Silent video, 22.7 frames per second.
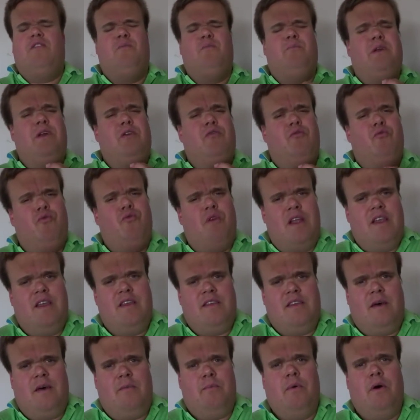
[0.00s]
on being
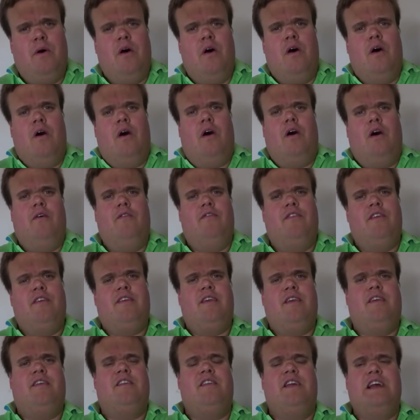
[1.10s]
runners-up of the
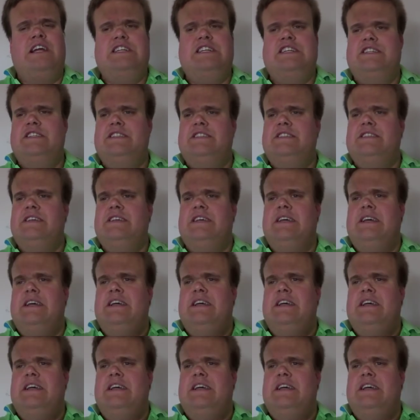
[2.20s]
Six Nations.